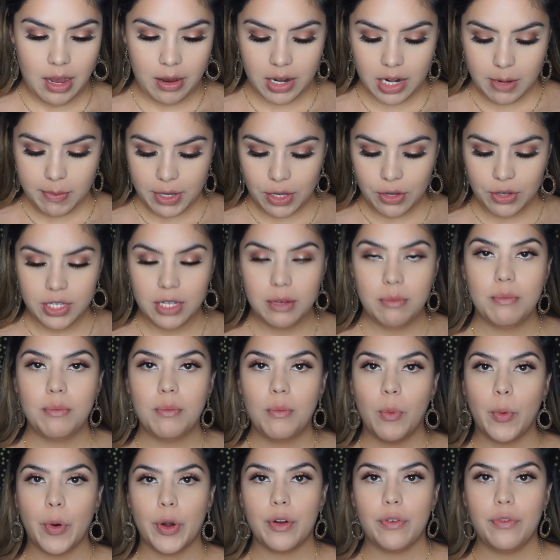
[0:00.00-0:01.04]
I'm gonna be
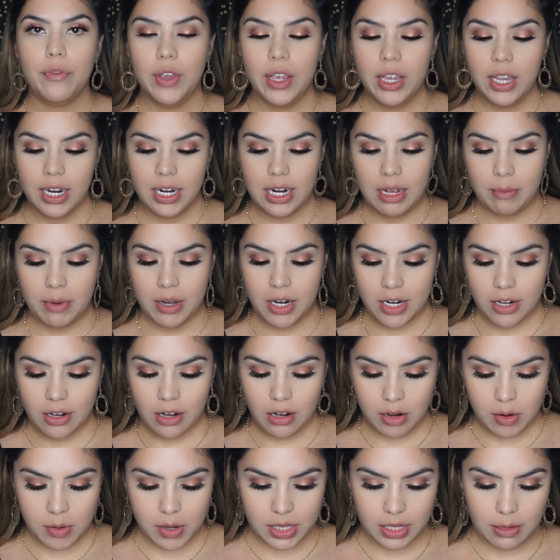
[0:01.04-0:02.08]
using Morphe, and I'm gonna
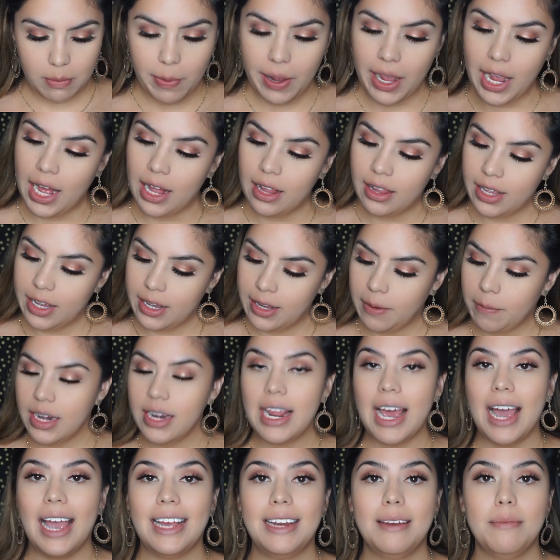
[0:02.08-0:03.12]
go with the palette
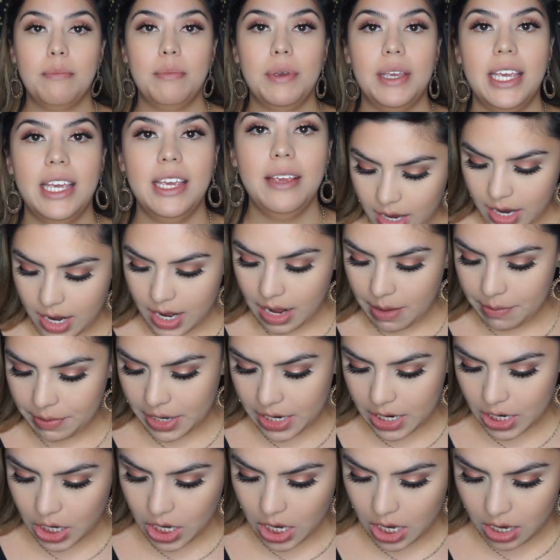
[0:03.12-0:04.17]
9B. And I'm
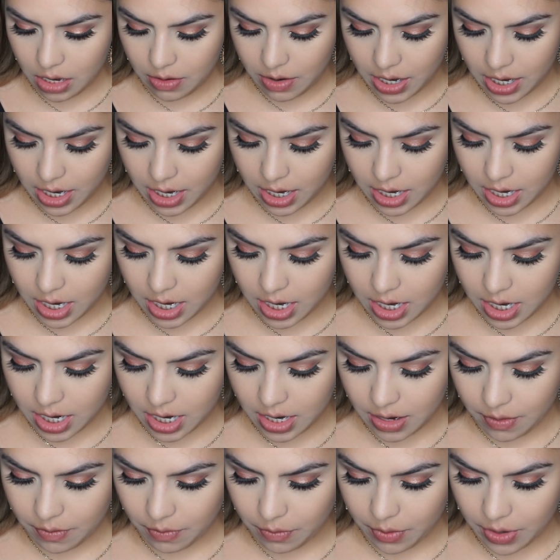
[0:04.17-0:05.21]
gonna go
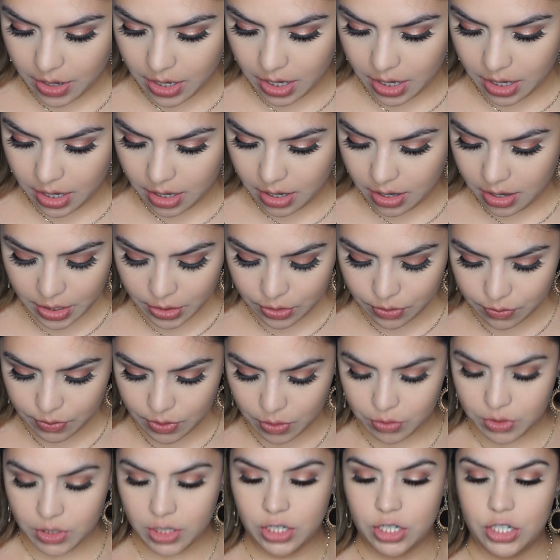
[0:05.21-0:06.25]
in with this
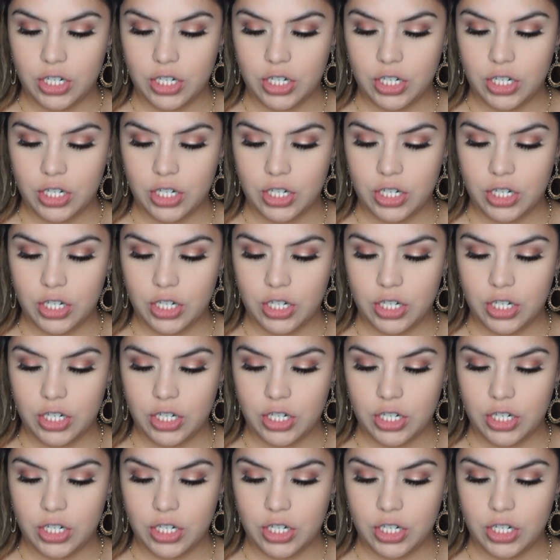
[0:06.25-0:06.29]
rosy